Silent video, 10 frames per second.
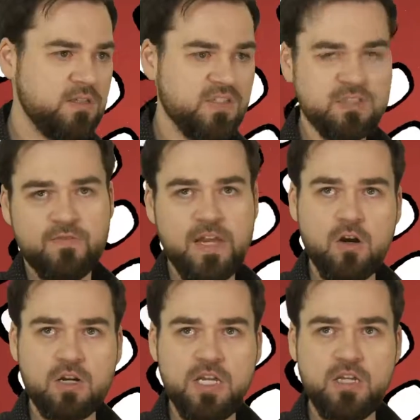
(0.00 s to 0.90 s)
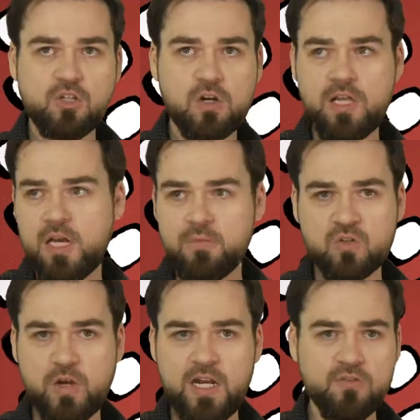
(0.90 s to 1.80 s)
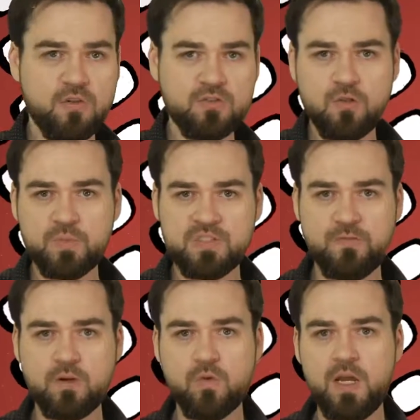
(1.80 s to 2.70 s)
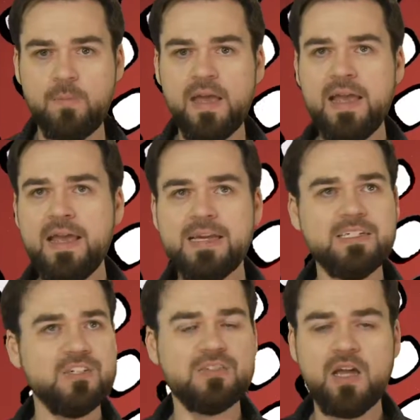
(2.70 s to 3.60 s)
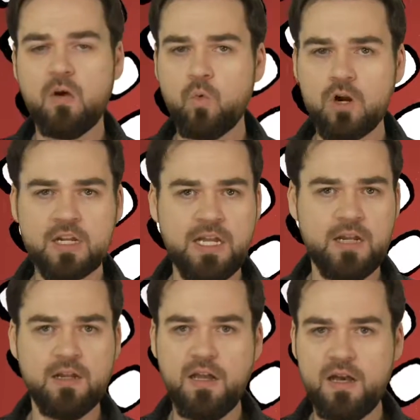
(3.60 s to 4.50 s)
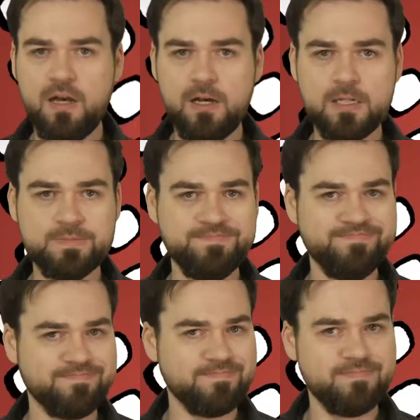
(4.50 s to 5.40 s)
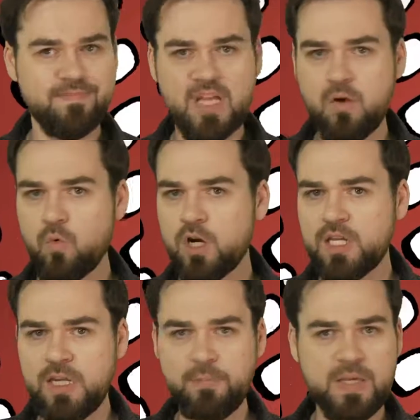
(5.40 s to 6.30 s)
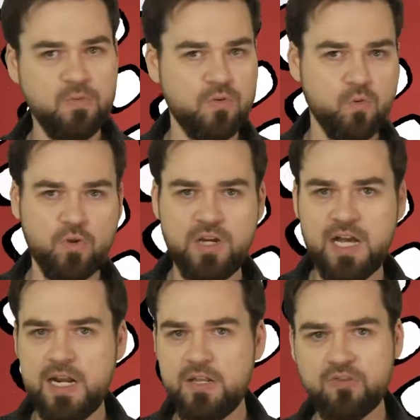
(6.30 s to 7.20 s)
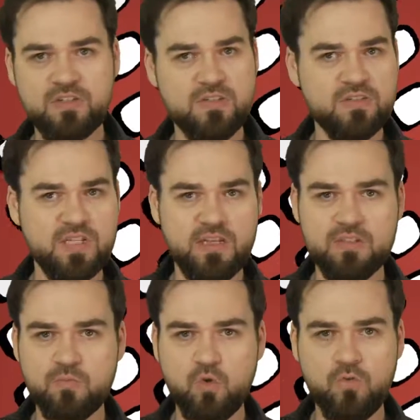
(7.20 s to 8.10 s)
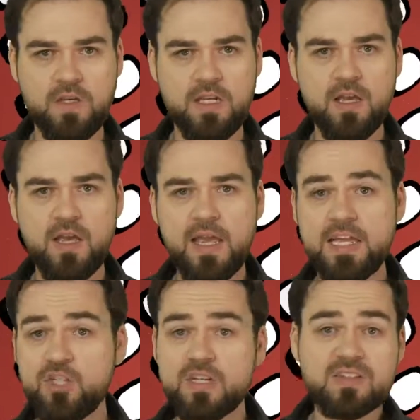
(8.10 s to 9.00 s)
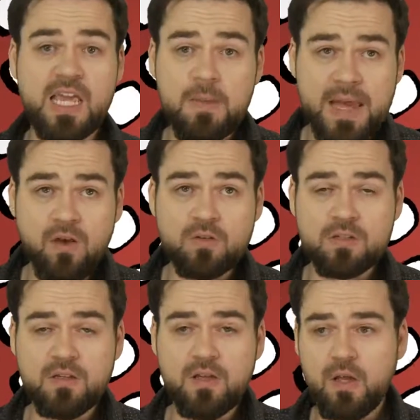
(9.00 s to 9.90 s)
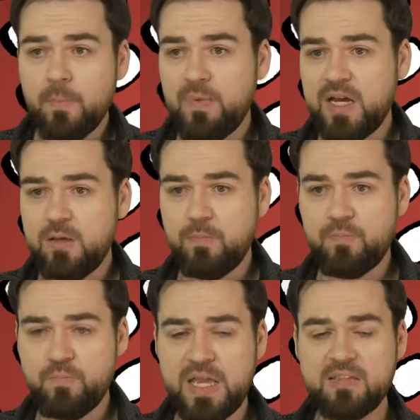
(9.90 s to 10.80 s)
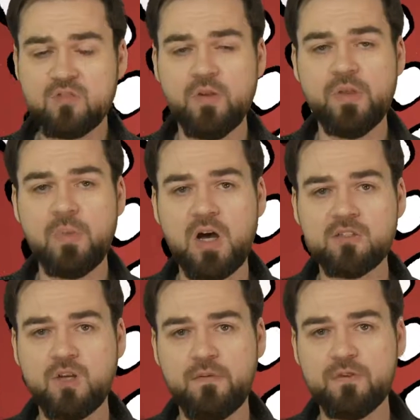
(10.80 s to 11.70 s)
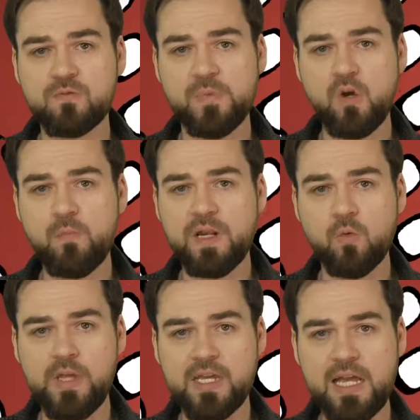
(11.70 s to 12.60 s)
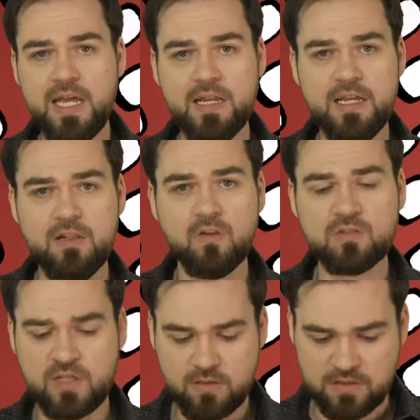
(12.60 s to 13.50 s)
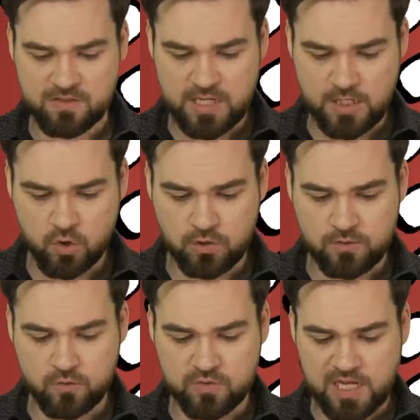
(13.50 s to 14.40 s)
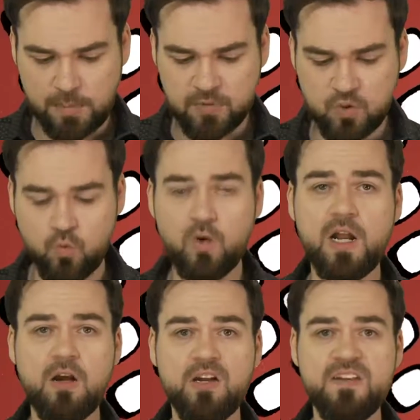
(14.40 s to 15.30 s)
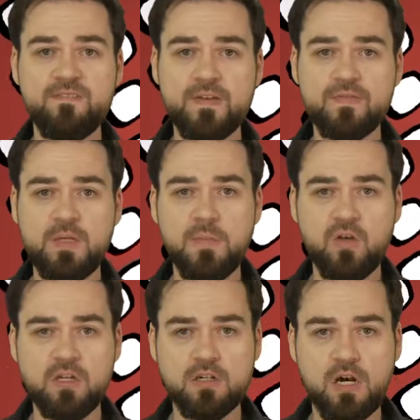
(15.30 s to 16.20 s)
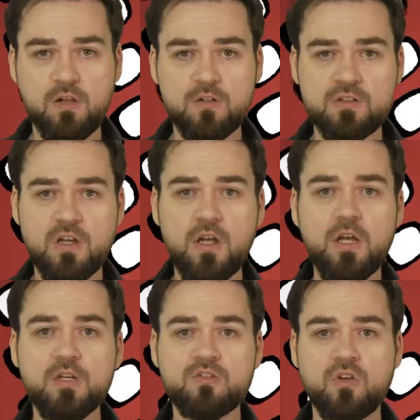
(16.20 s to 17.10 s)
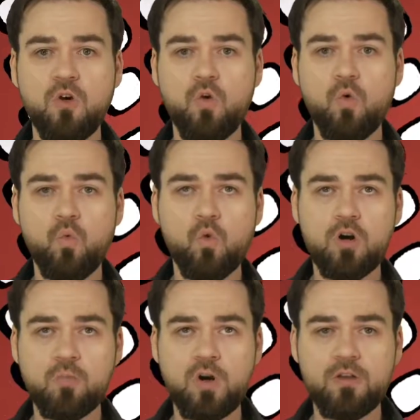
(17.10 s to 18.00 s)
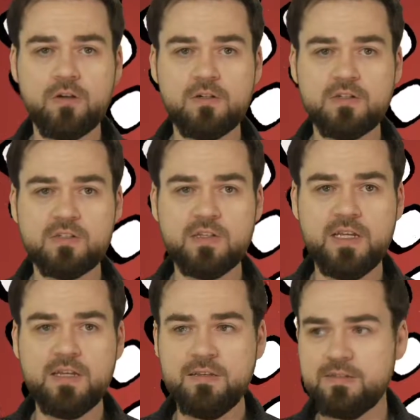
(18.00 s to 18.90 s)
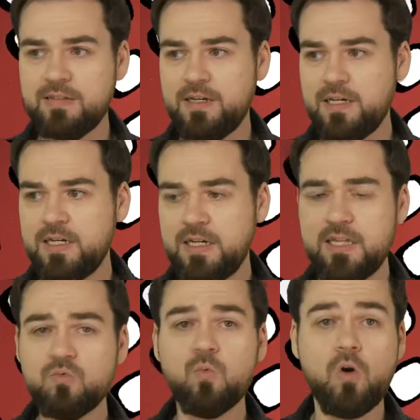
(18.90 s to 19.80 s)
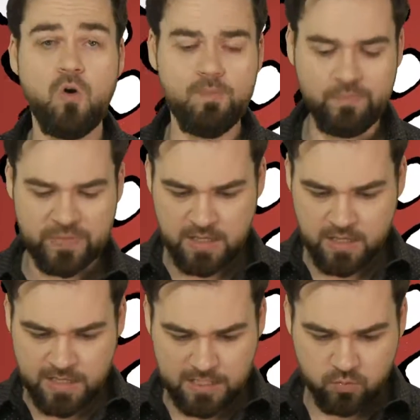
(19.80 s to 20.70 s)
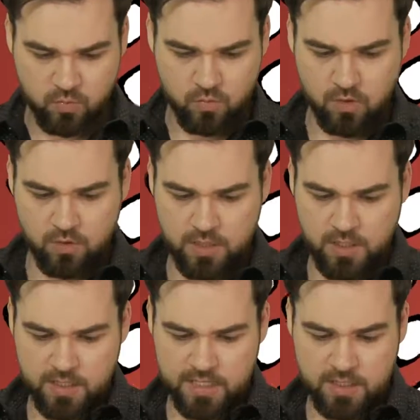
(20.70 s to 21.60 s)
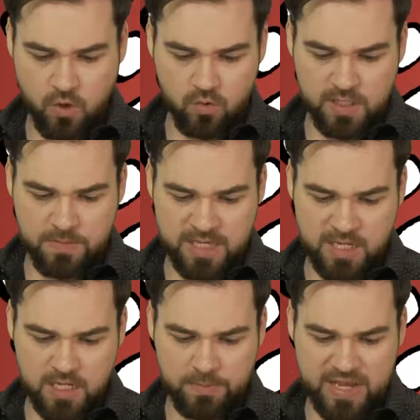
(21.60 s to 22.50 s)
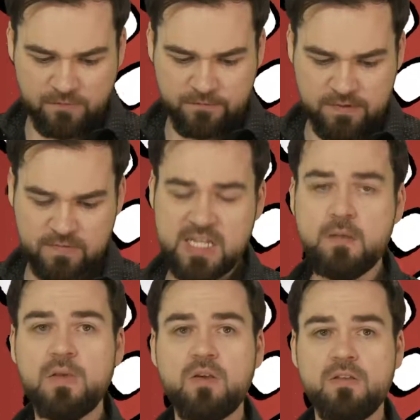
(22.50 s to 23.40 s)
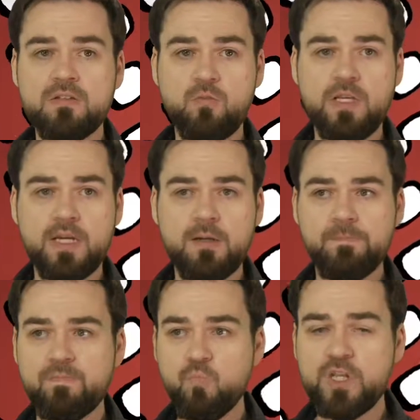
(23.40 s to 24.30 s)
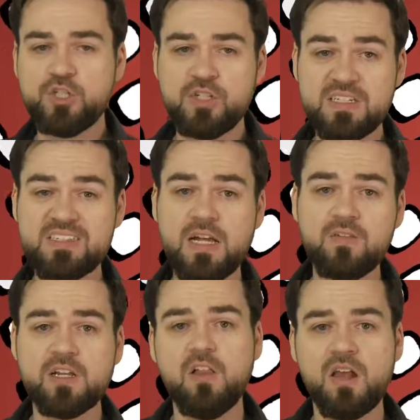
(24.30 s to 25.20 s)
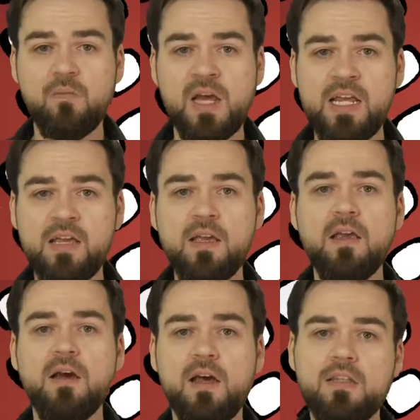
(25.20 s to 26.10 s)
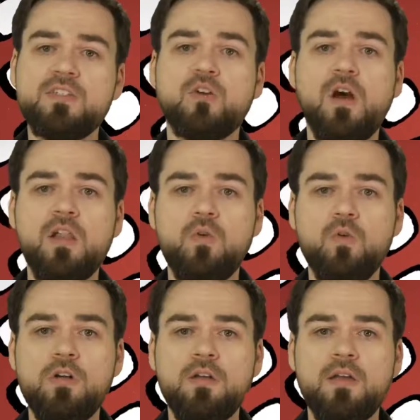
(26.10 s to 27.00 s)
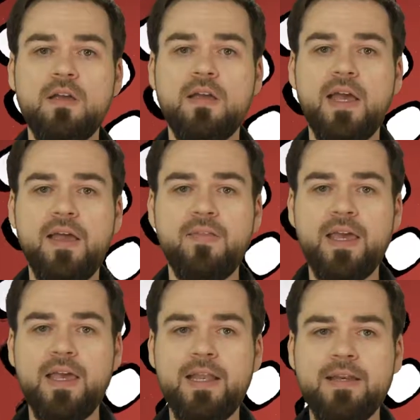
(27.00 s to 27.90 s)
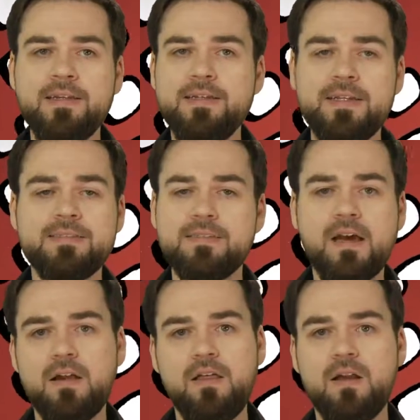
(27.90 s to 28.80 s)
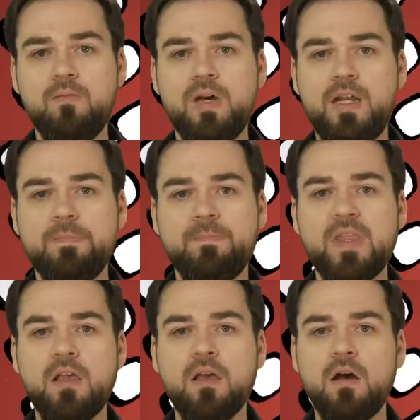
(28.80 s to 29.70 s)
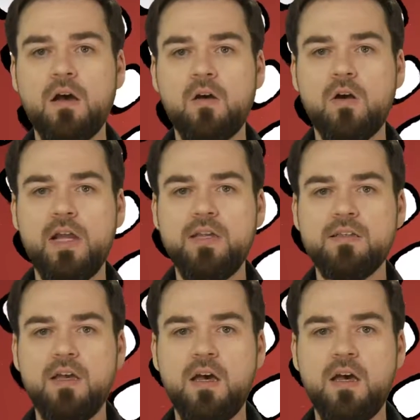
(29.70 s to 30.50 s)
Sons of Anarchy. Charlie Hunnam's great. He's also in Pacific Rim. Just not working. Not working. People were not interested in seeing this movie. It just came out, but based on the box office from the opening weekend, it looks like this thing could lose up to $150 million. So Warner Brothers is heads will roll. Heads will roll. It only made about $15 million this weekend, which sounds like a lot of money unless you're Hollywood. And then it's not a lot of money. All right.